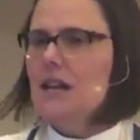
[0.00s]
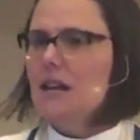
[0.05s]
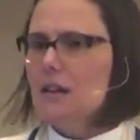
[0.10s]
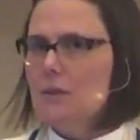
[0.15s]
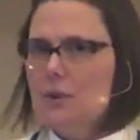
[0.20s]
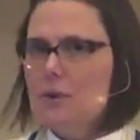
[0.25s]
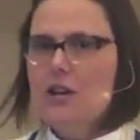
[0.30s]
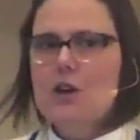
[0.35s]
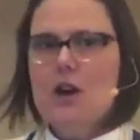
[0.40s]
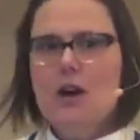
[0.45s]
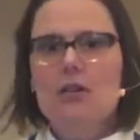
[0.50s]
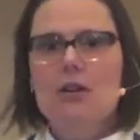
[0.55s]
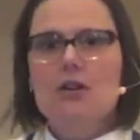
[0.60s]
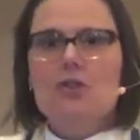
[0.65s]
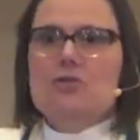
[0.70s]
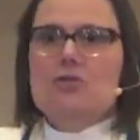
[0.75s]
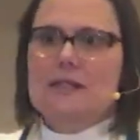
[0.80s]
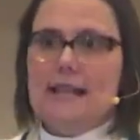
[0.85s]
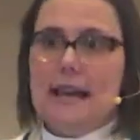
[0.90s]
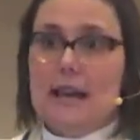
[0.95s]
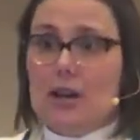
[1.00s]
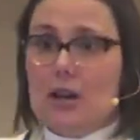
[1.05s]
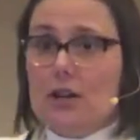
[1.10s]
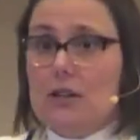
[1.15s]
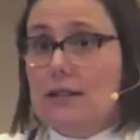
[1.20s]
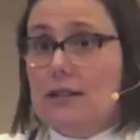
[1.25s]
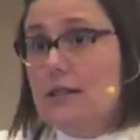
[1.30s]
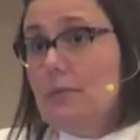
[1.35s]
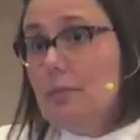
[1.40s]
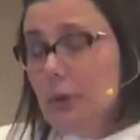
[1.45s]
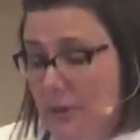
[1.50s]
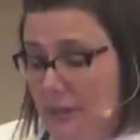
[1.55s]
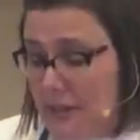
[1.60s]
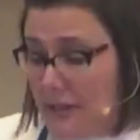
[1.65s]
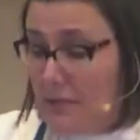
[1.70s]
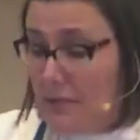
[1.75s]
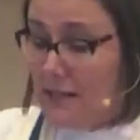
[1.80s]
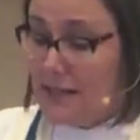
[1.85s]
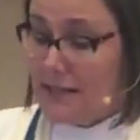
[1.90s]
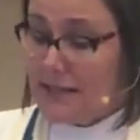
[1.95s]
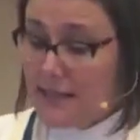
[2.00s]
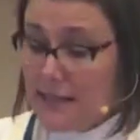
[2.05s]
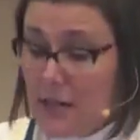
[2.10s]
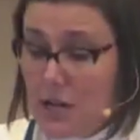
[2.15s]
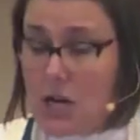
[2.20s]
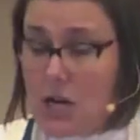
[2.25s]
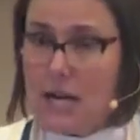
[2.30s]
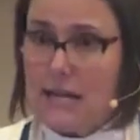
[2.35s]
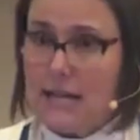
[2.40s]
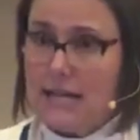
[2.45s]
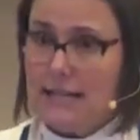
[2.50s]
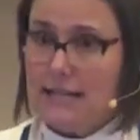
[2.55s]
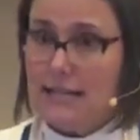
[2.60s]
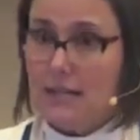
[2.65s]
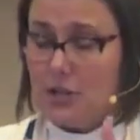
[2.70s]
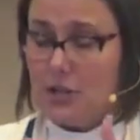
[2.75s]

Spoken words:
like we know a news anchor is supposed to be serious.